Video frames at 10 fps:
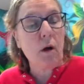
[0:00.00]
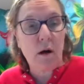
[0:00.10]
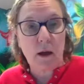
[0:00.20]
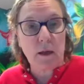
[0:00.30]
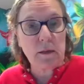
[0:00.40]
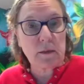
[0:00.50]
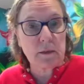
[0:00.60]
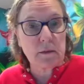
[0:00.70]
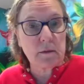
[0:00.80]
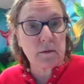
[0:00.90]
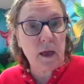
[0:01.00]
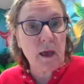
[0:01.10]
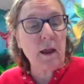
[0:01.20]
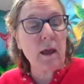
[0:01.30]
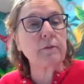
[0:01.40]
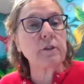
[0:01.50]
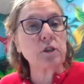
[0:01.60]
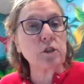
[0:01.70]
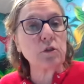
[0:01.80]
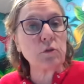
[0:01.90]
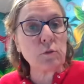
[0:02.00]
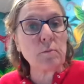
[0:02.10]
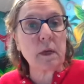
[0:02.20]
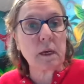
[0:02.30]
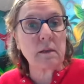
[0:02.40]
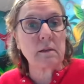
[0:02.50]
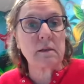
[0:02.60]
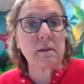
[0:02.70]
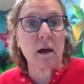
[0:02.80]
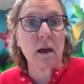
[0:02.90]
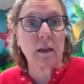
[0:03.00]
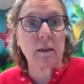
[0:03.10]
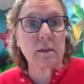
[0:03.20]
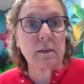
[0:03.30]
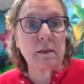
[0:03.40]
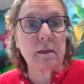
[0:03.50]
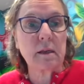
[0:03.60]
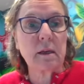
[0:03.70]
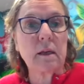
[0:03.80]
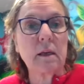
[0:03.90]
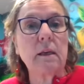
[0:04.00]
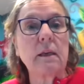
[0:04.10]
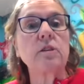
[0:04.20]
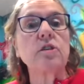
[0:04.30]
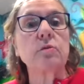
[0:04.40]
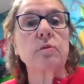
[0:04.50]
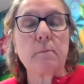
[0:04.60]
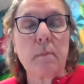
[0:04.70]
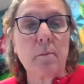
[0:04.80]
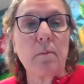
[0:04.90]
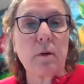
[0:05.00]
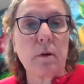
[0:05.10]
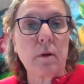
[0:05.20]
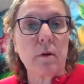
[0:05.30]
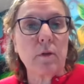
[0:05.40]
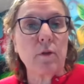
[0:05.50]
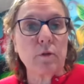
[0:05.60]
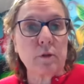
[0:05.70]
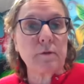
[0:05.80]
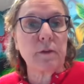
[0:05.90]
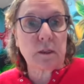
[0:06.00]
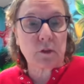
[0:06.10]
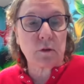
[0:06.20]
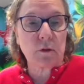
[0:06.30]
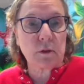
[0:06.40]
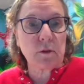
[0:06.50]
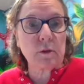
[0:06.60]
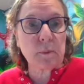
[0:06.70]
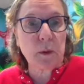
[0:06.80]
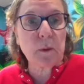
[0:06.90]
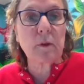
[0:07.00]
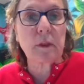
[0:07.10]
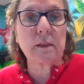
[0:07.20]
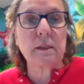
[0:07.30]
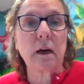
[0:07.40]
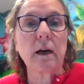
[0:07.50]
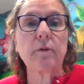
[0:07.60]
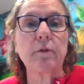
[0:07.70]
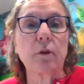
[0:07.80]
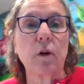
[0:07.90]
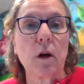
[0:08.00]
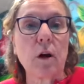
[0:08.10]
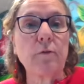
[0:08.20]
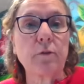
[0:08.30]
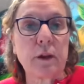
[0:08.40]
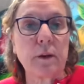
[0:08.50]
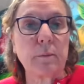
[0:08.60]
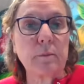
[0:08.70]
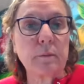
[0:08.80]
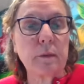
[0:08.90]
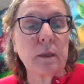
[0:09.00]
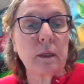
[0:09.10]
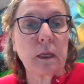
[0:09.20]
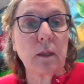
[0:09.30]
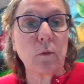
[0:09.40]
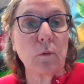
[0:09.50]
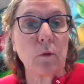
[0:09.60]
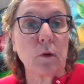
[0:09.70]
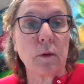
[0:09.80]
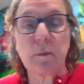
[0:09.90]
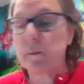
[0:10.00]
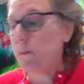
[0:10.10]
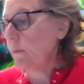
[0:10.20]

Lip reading: pause and have a 2-minute silence to remember those veterans, those people that died for our freedom in the war.